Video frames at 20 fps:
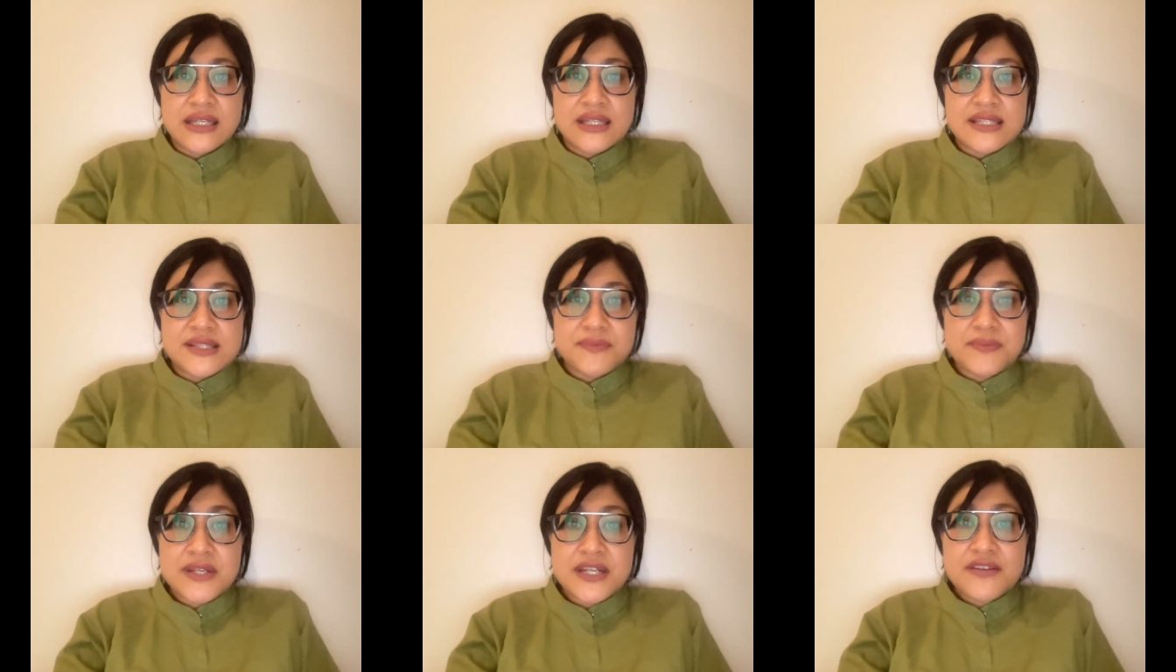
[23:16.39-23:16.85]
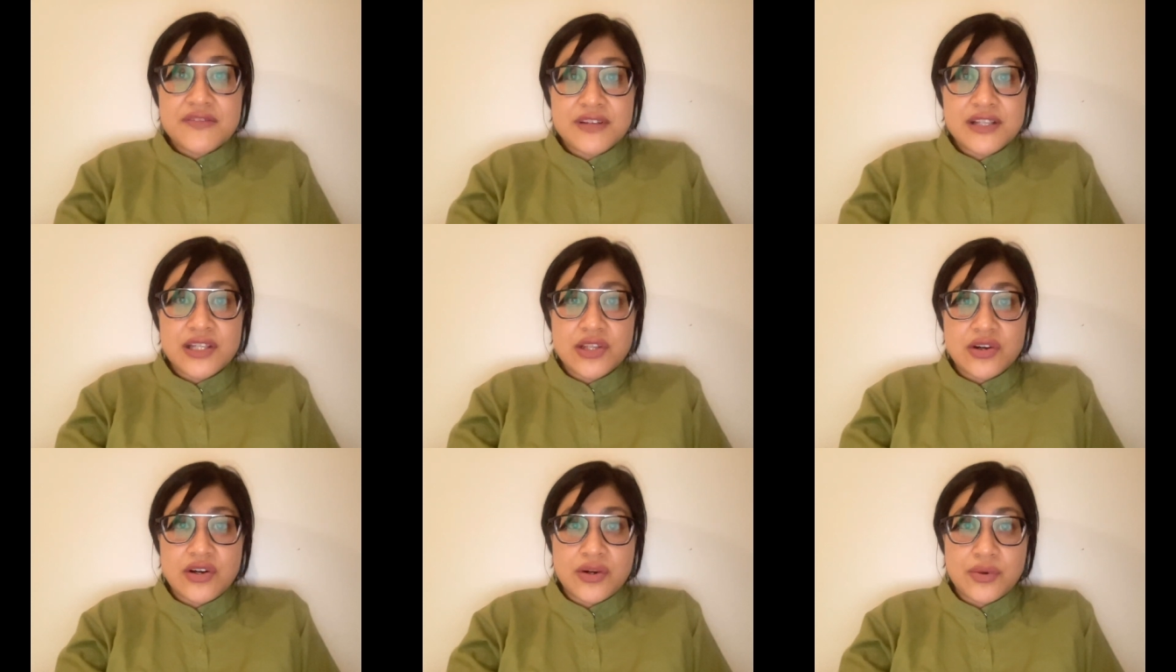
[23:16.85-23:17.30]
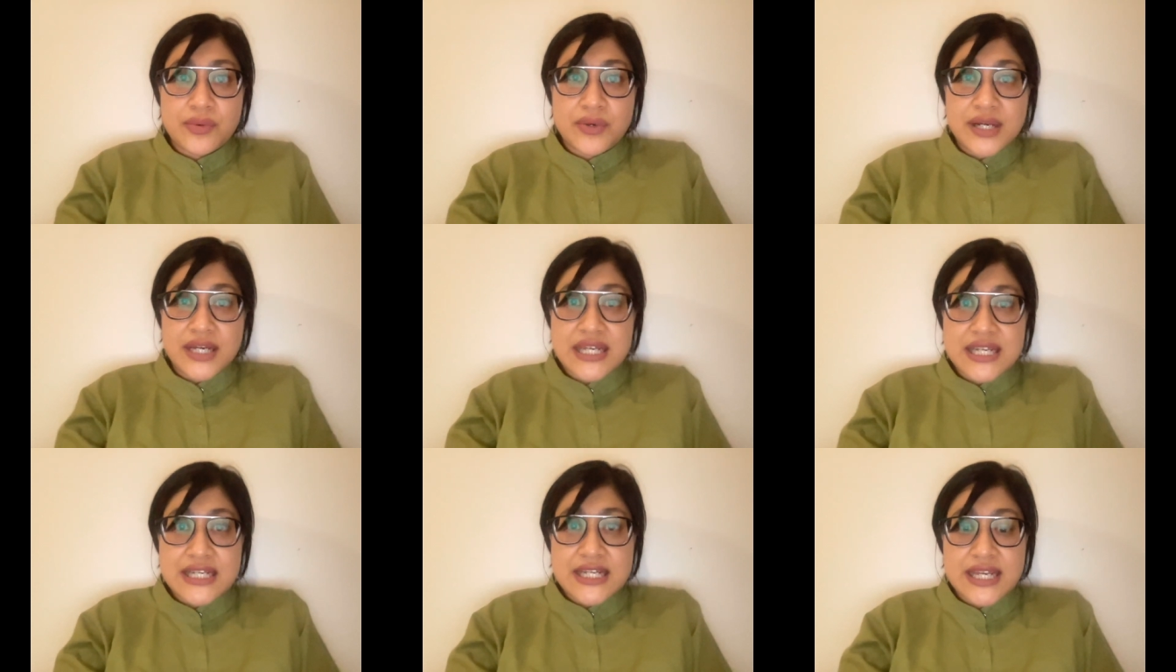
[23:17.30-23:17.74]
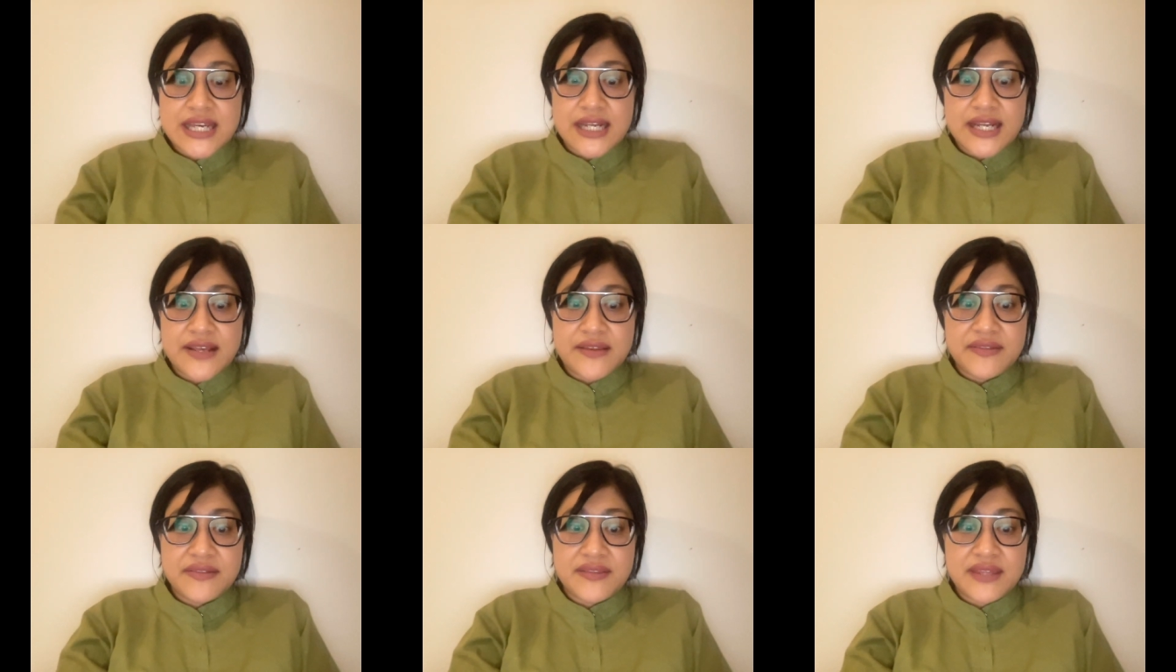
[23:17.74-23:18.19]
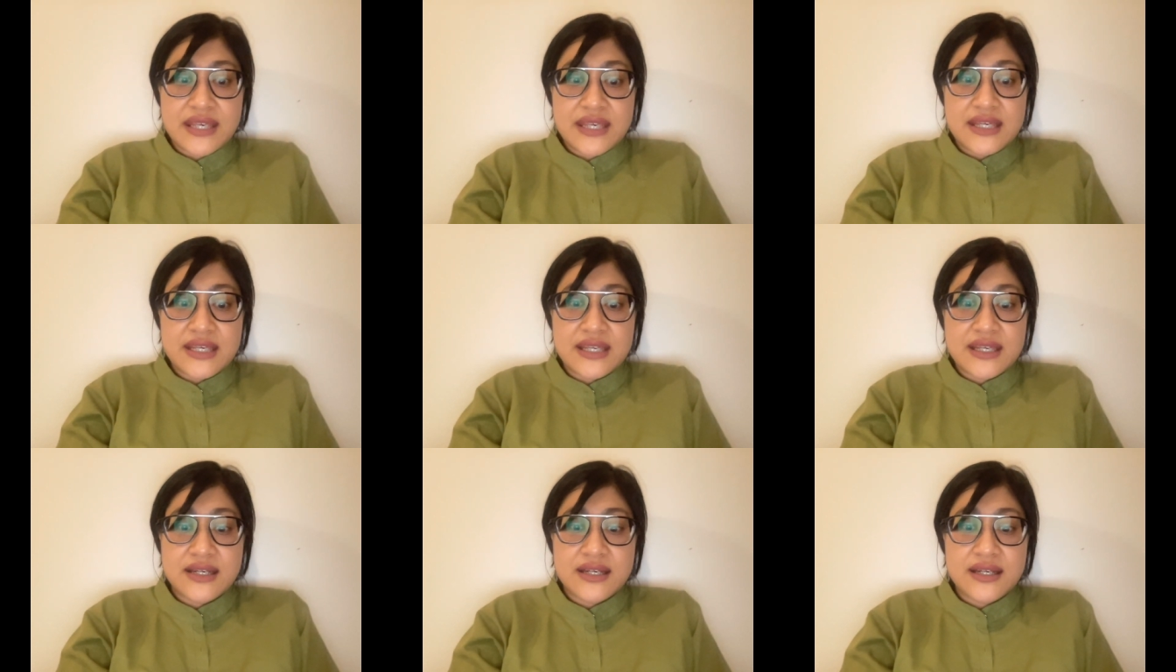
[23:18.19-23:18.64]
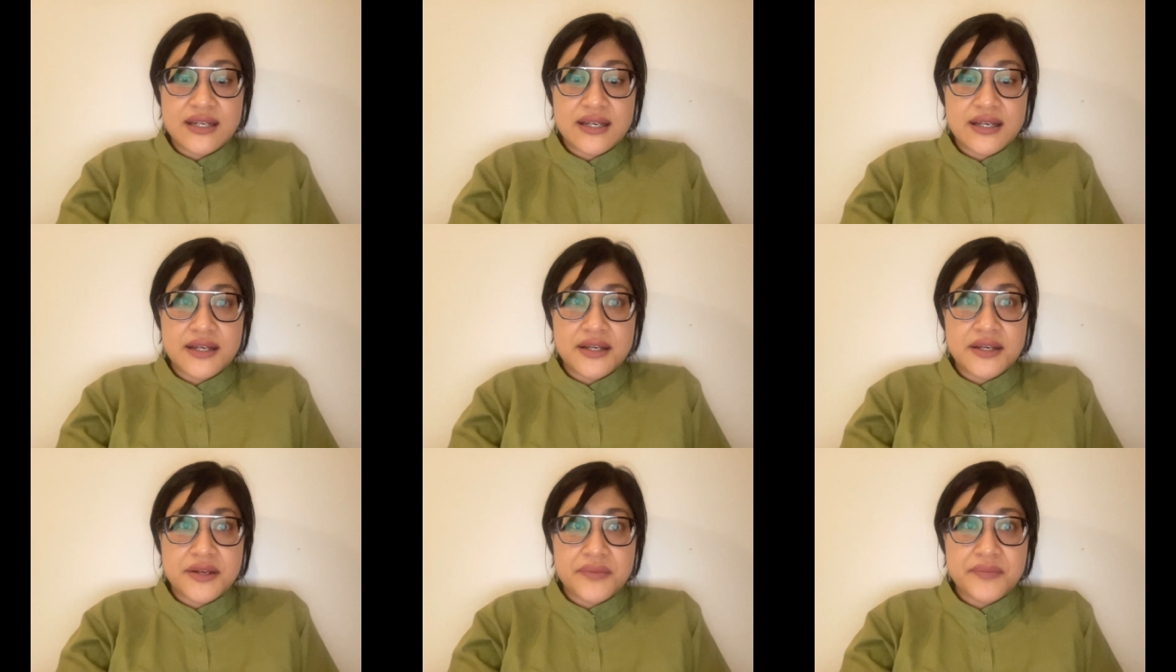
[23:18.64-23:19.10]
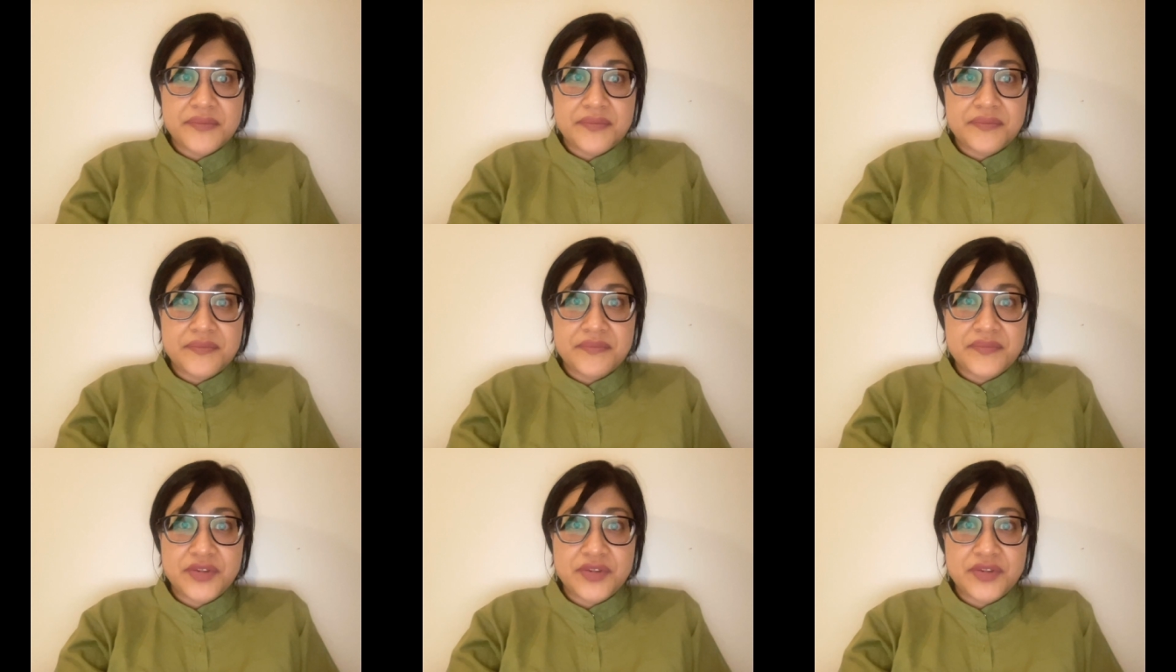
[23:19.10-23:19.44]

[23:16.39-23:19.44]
it's a bit of a long one, and I think um,